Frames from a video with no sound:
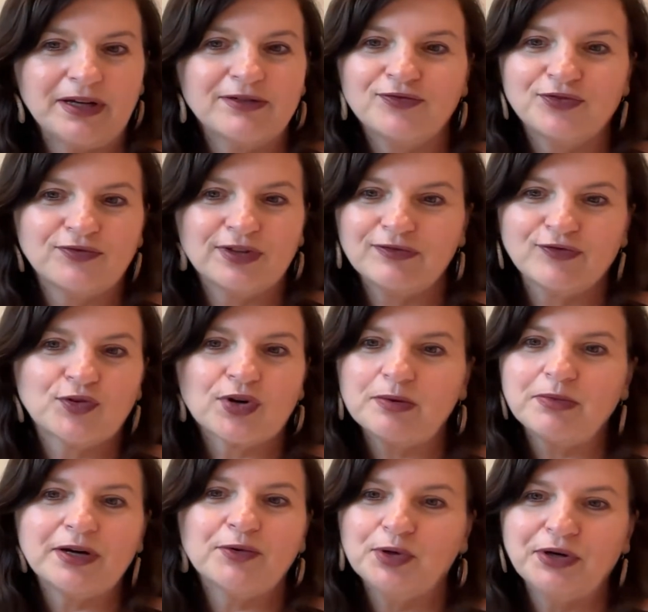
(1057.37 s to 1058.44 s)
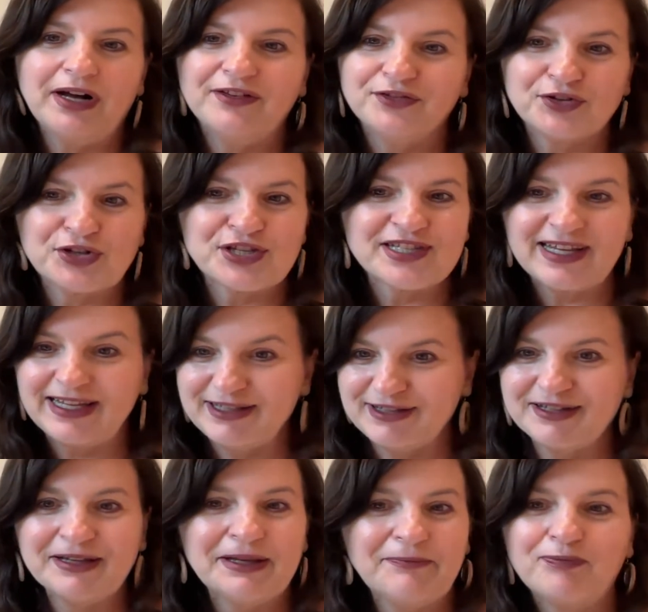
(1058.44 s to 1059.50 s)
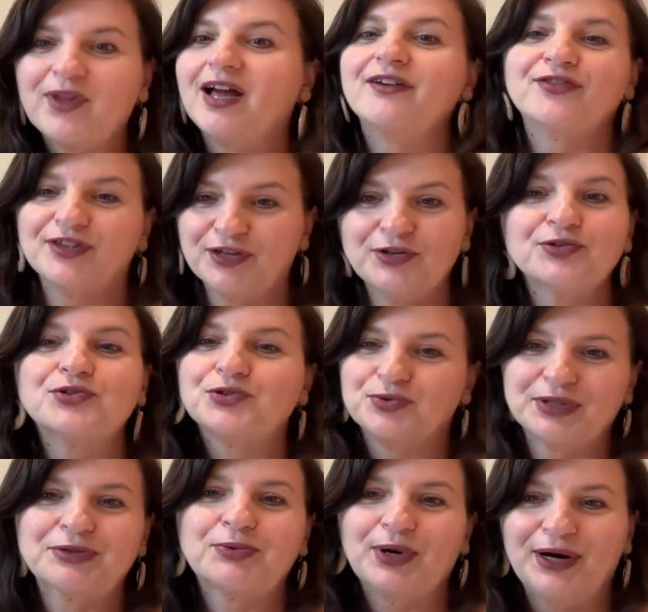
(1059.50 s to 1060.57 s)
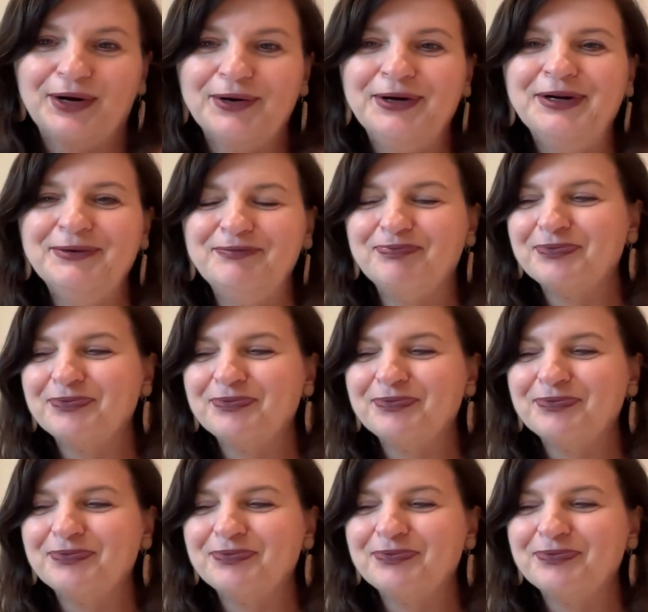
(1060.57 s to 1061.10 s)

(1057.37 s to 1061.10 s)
If grandma will understand, I think you do it well.